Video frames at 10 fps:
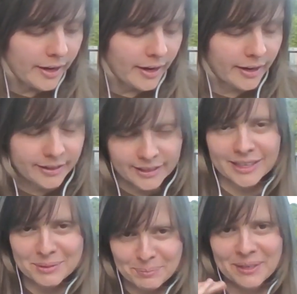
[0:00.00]
And I think
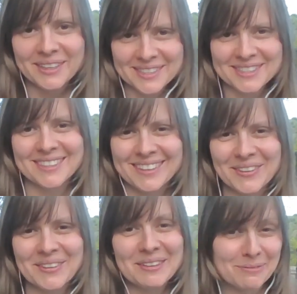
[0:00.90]
that's because, you
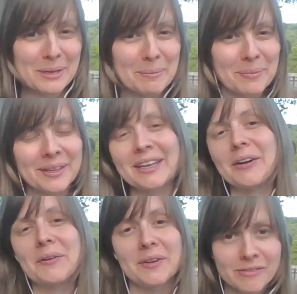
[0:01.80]
know, they flip and they
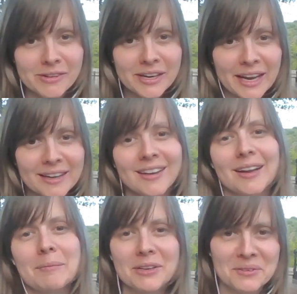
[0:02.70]
go, never again.
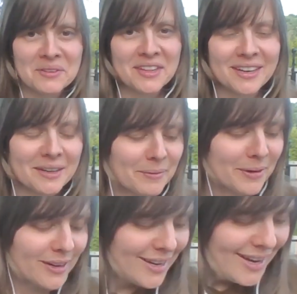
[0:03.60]
I'm not doing that anymore.